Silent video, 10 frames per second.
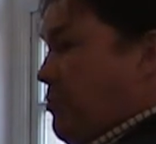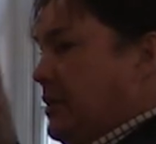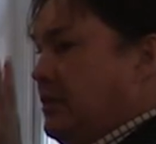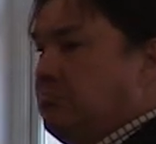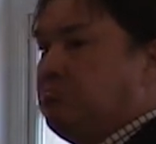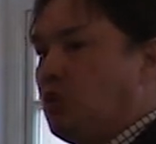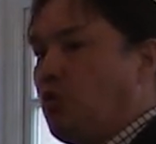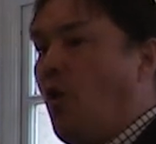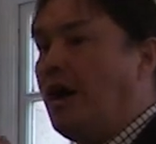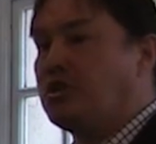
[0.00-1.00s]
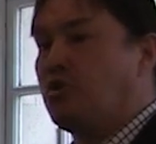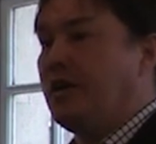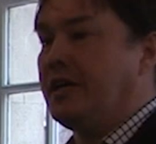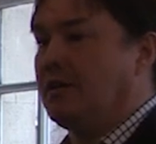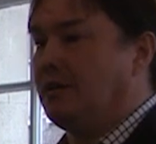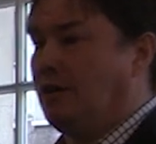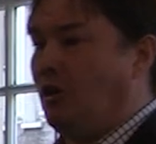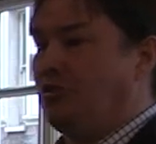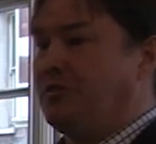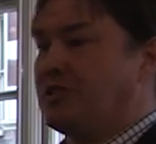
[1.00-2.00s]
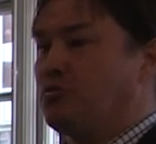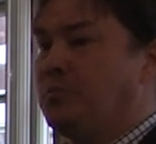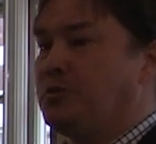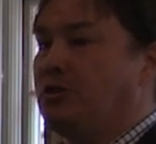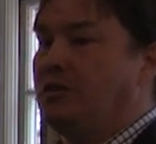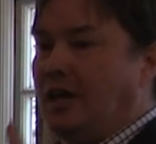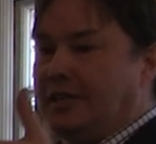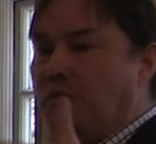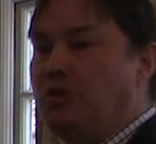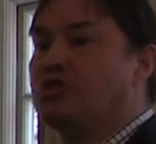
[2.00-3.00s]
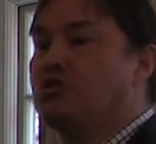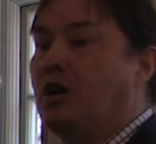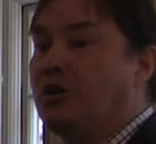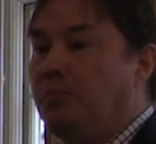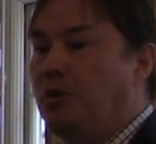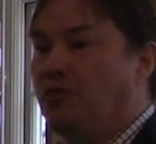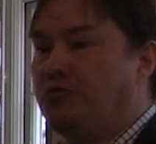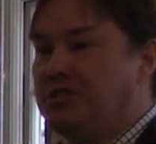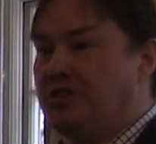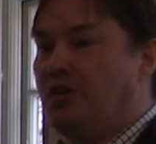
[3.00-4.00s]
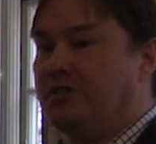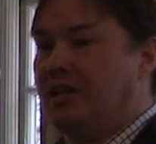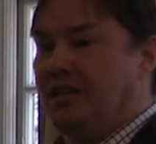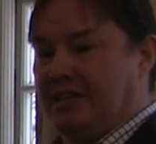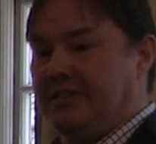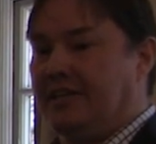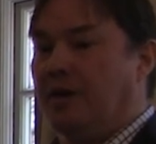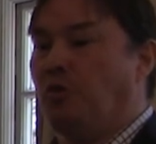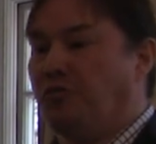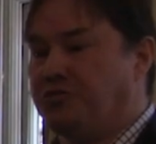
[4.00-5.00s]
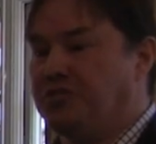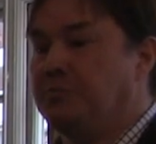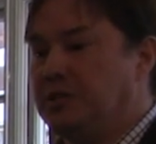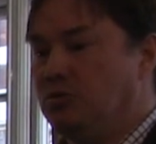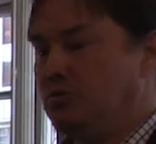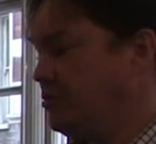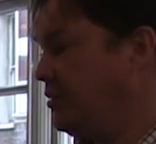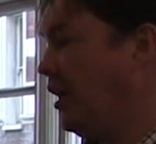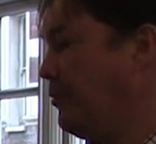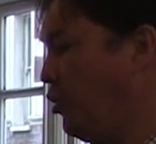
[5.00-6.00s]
be quite quick on the description and I will show a couple of results in terms of CPU time